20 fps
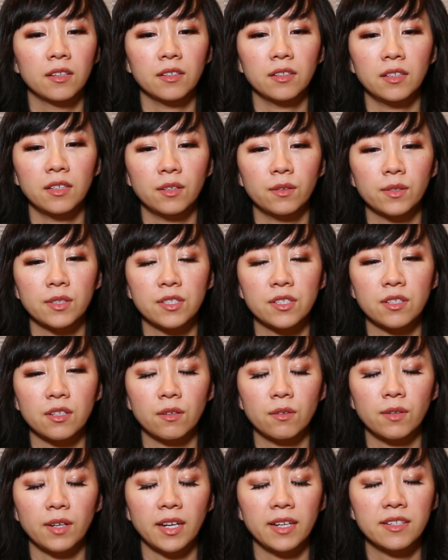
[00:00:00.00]
and
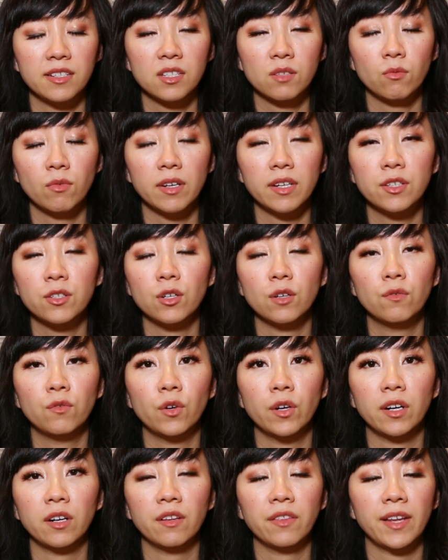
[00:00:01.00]
so I just wanted to
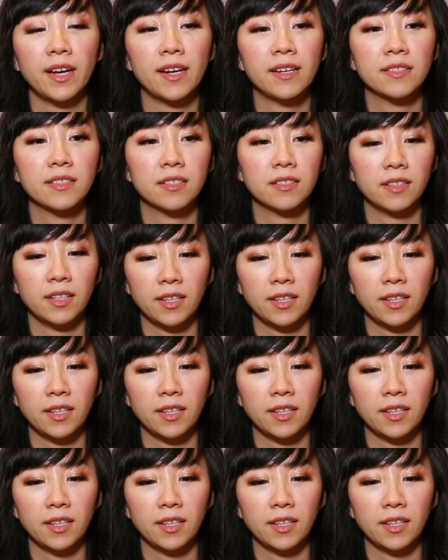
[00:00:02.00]
avoid all that.